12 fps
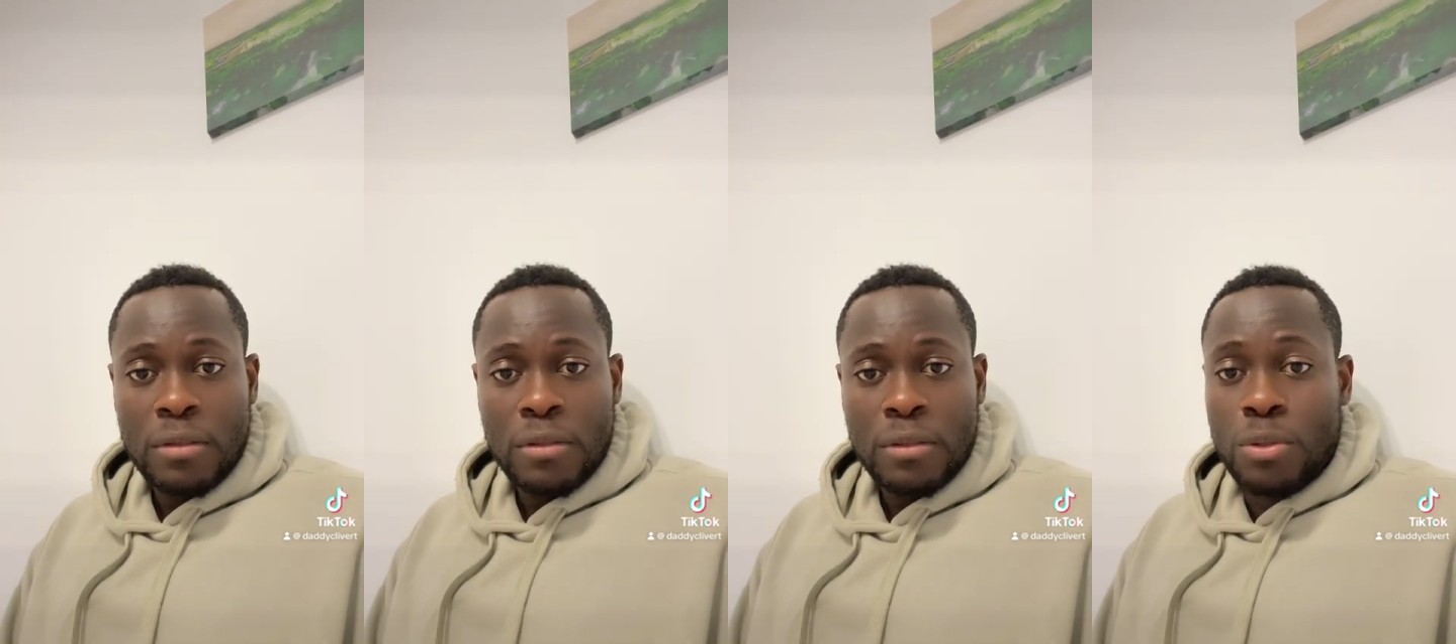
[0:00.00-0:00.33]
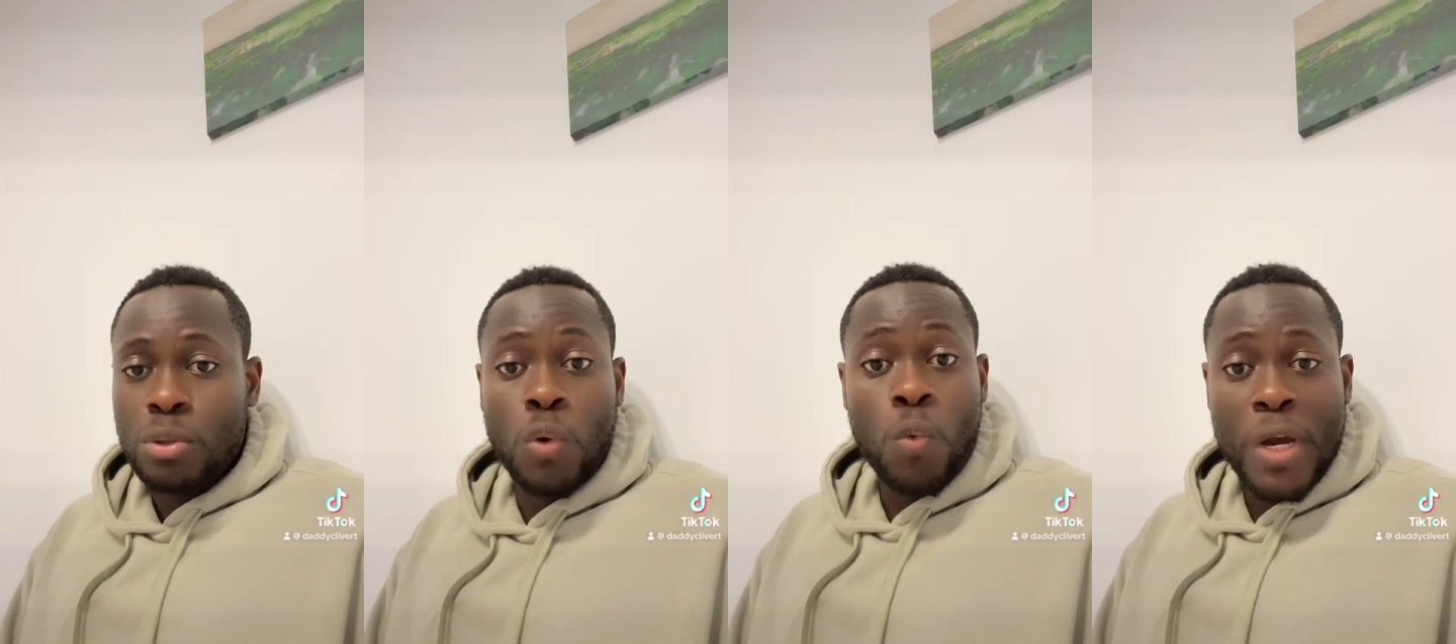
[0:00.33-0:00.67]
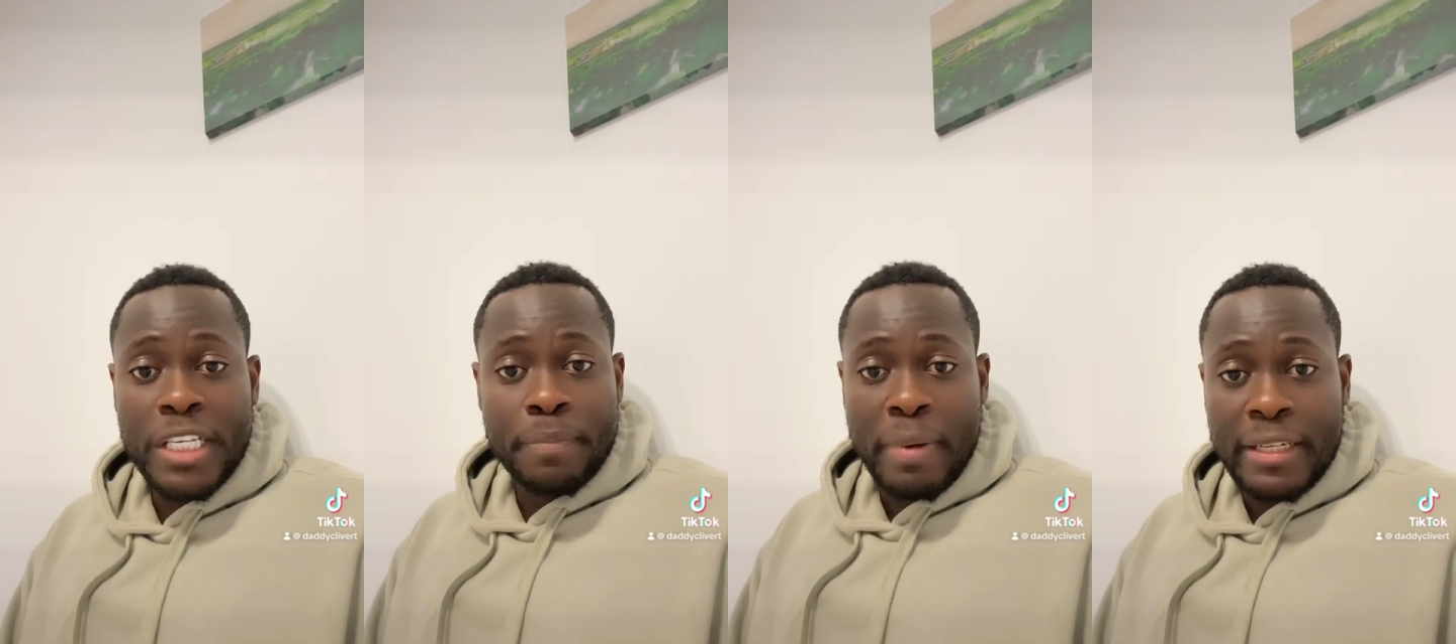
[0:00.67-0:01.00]
So don't
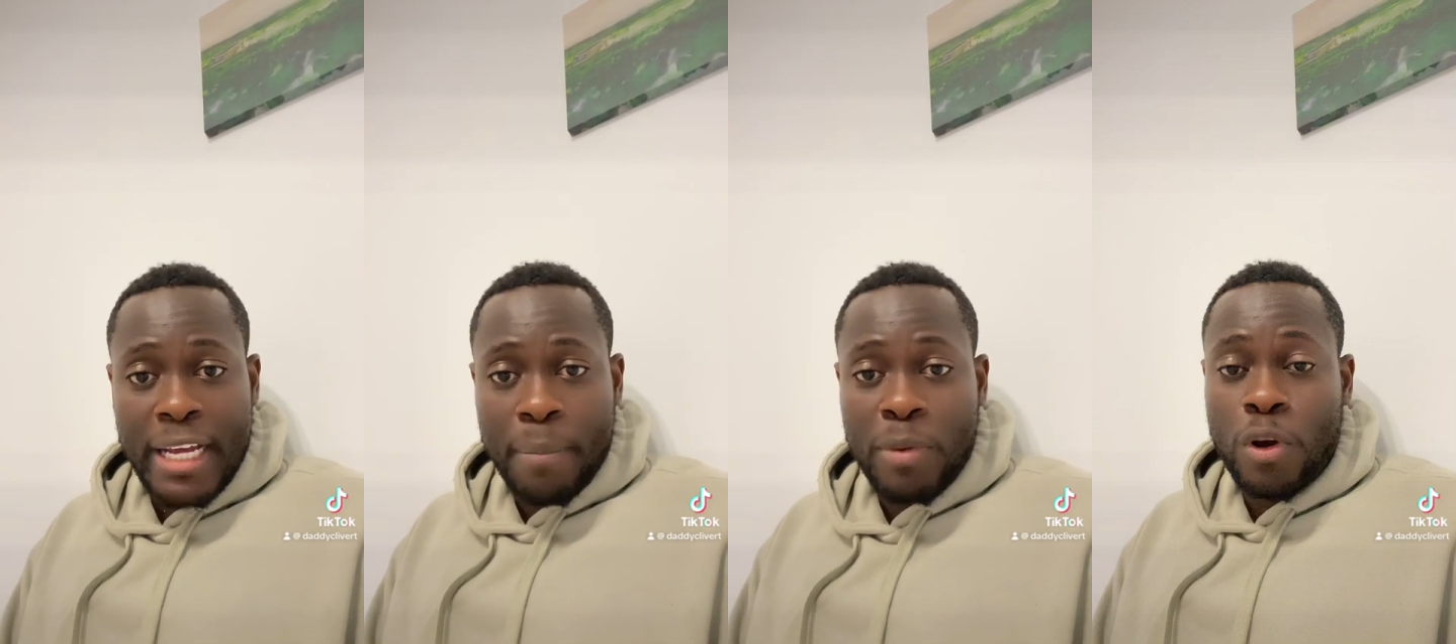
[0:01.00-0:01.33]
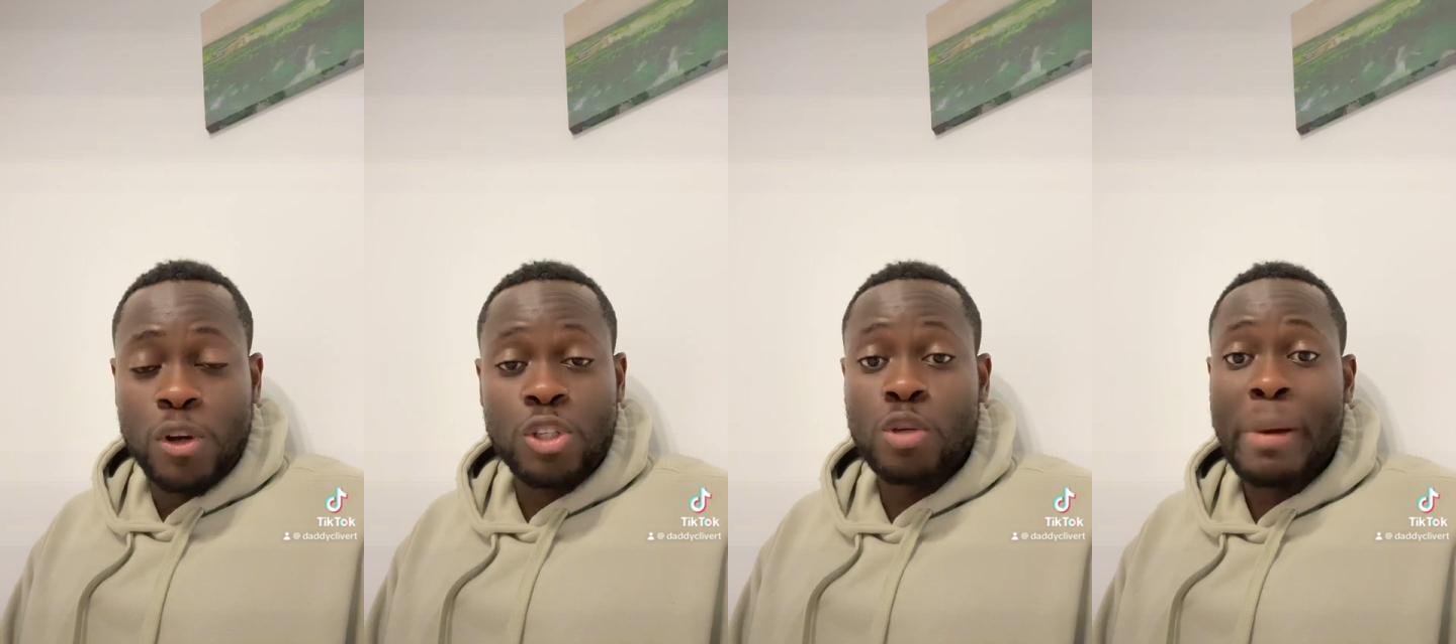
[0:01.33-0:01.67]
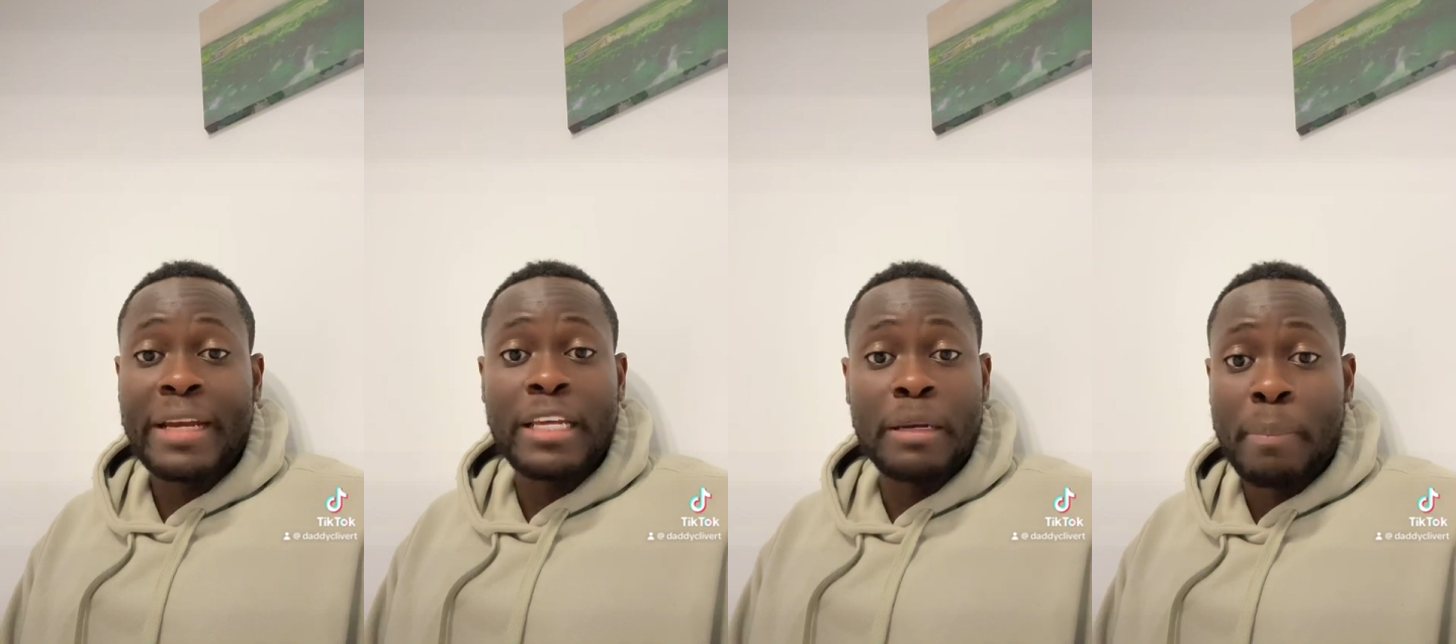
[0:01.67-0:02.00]
waste my time, because you
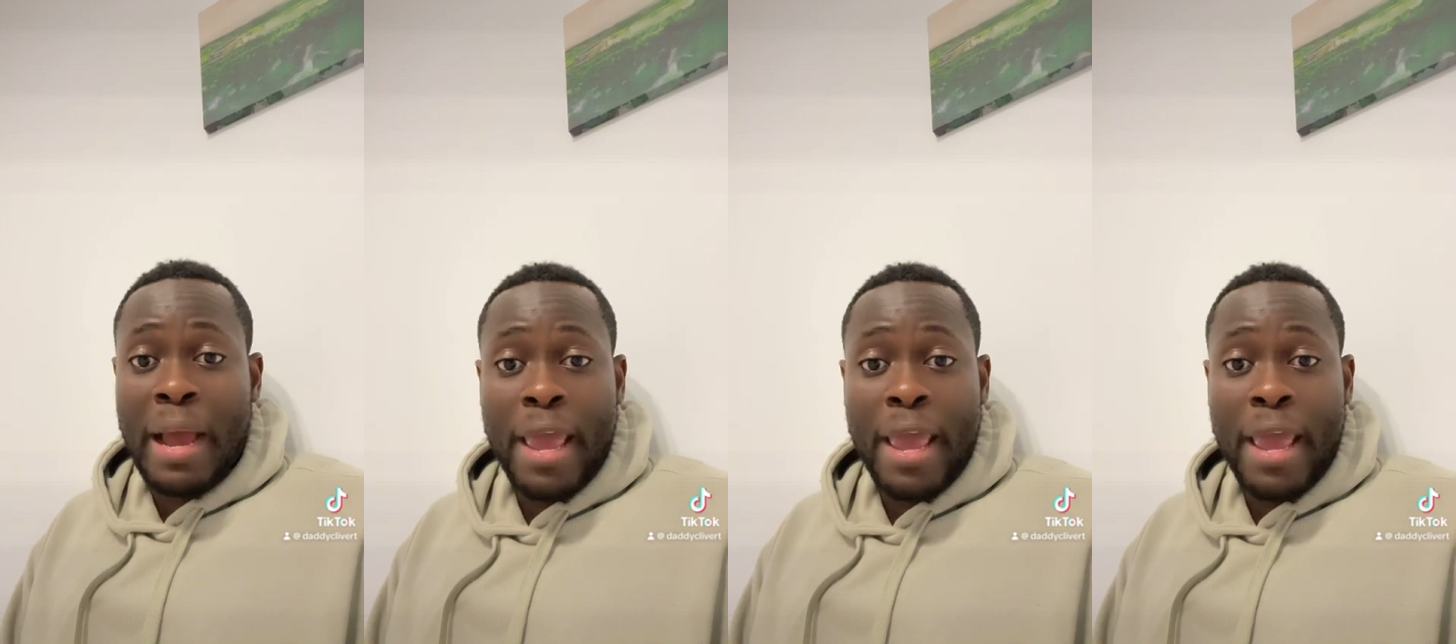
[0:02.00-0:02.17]
might need my